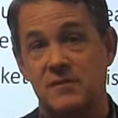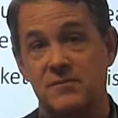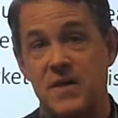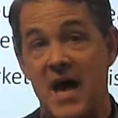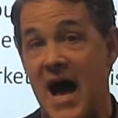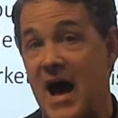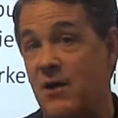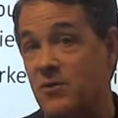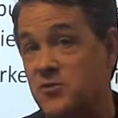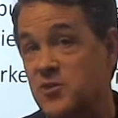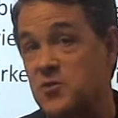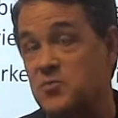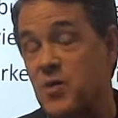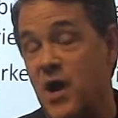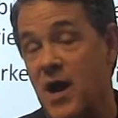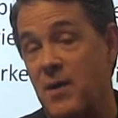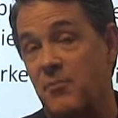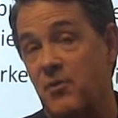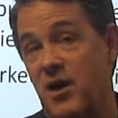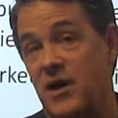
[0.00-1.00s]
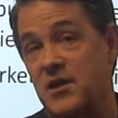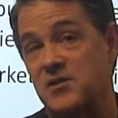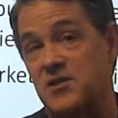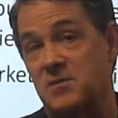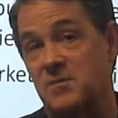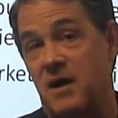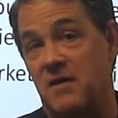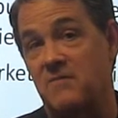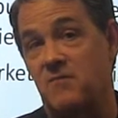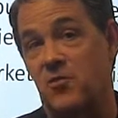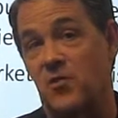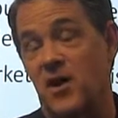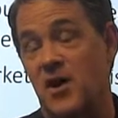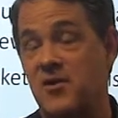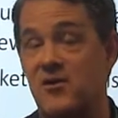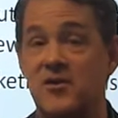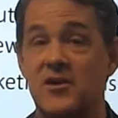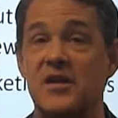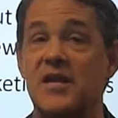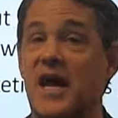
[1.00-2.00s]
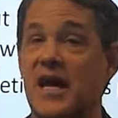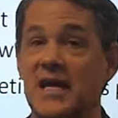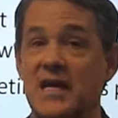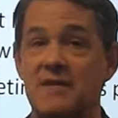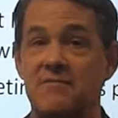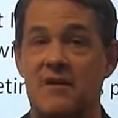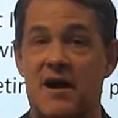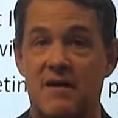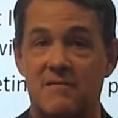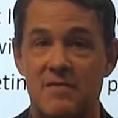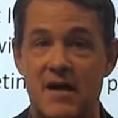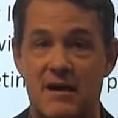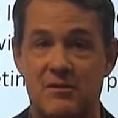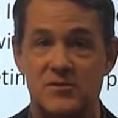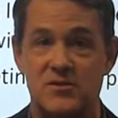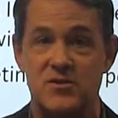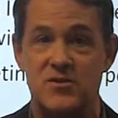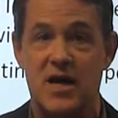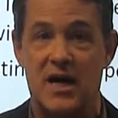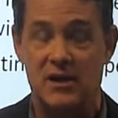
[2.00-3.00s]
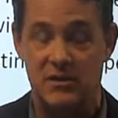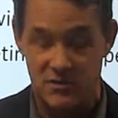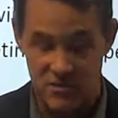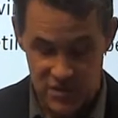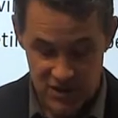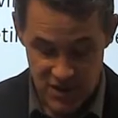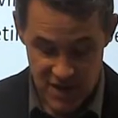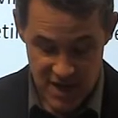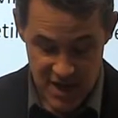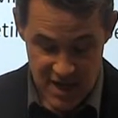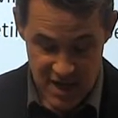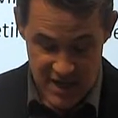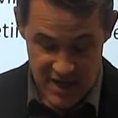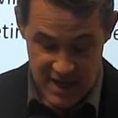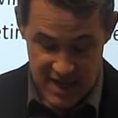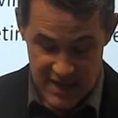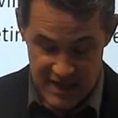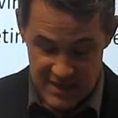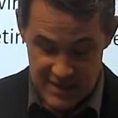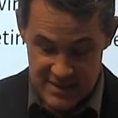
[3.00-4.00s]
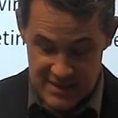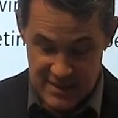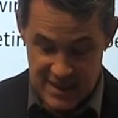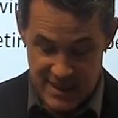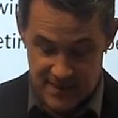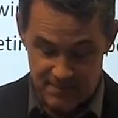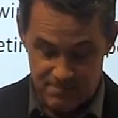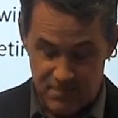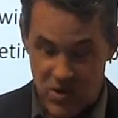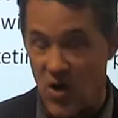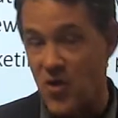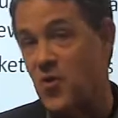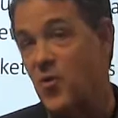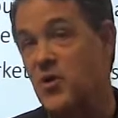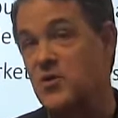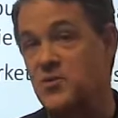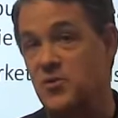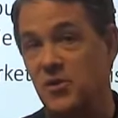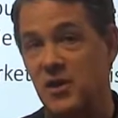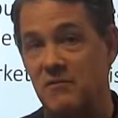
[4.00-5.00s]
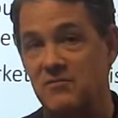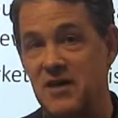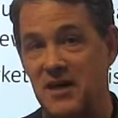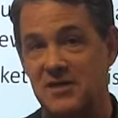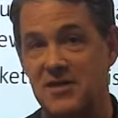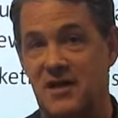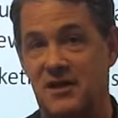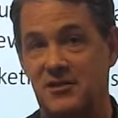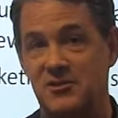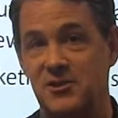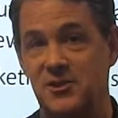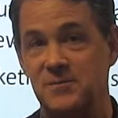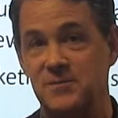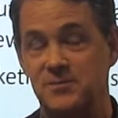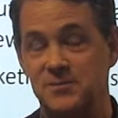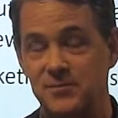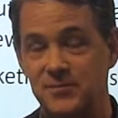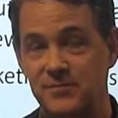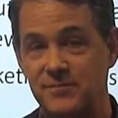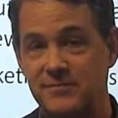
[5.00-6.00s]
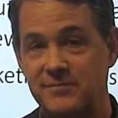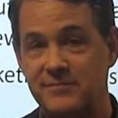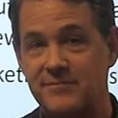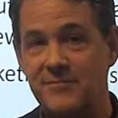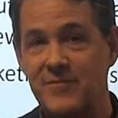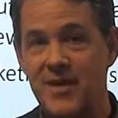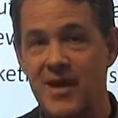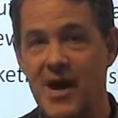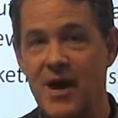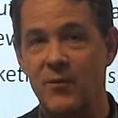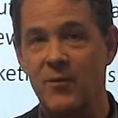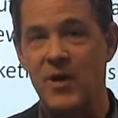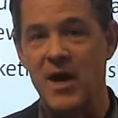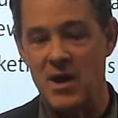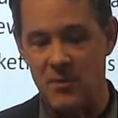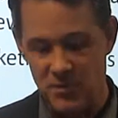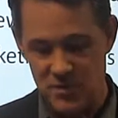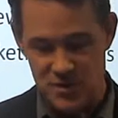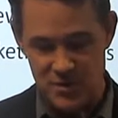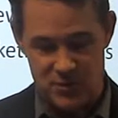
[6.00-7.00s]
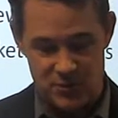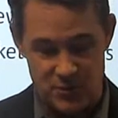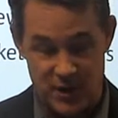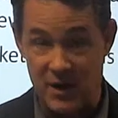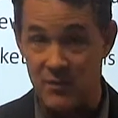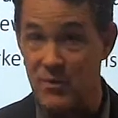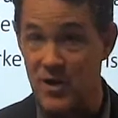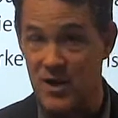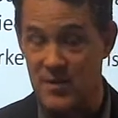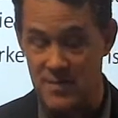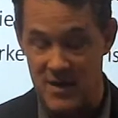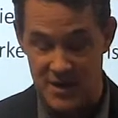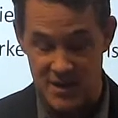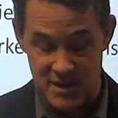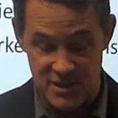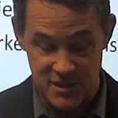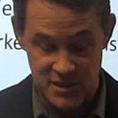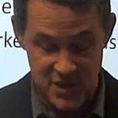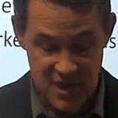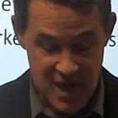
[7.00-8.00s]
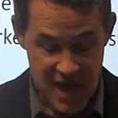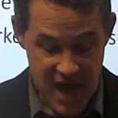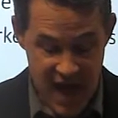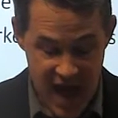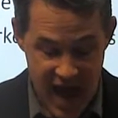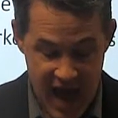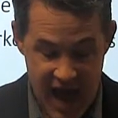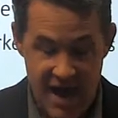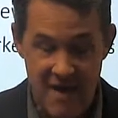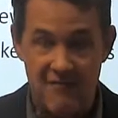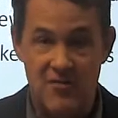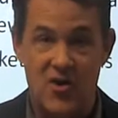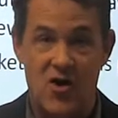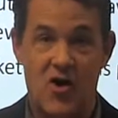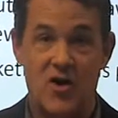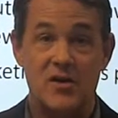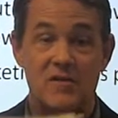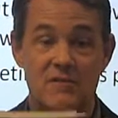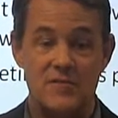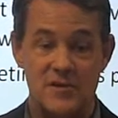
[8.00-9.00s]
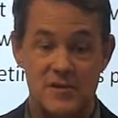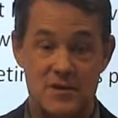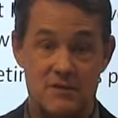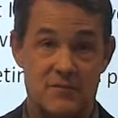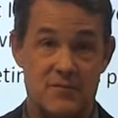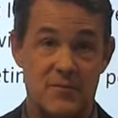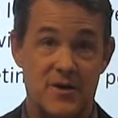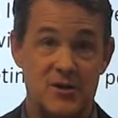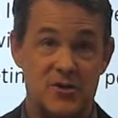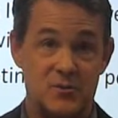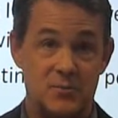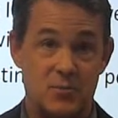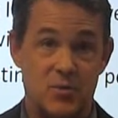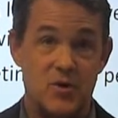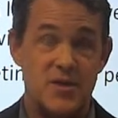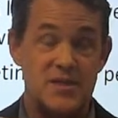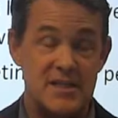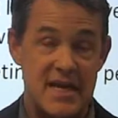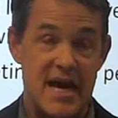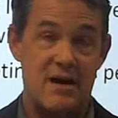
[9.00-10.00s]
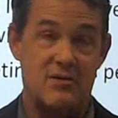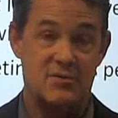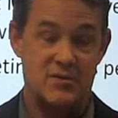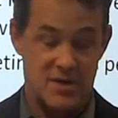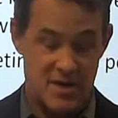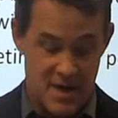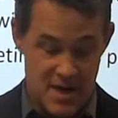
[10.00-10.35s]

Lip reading: House is probably priced at about $495,000, and although I do love technology, what I'd recommend is have all of this information printed out,